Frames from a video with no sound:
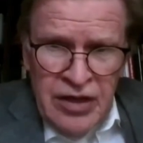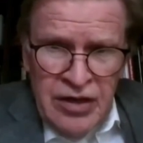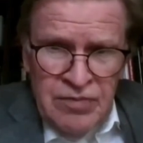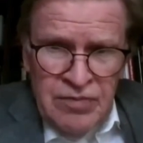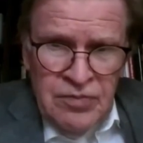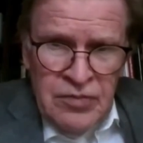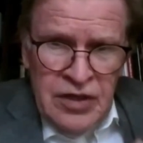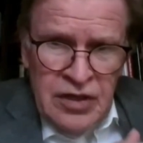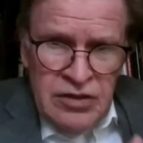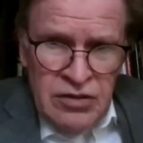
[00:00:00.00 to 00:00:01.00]
And
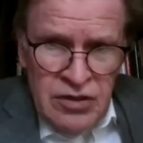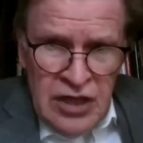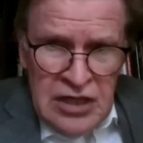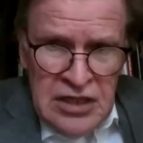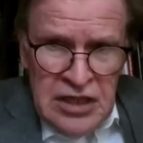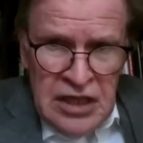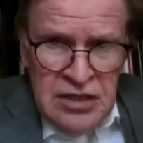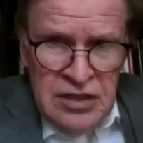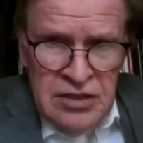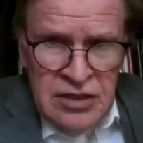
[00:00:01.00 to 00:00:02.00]
in the
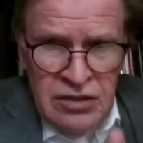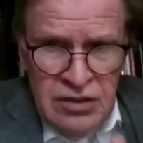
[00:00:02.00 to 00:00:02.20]
1990s,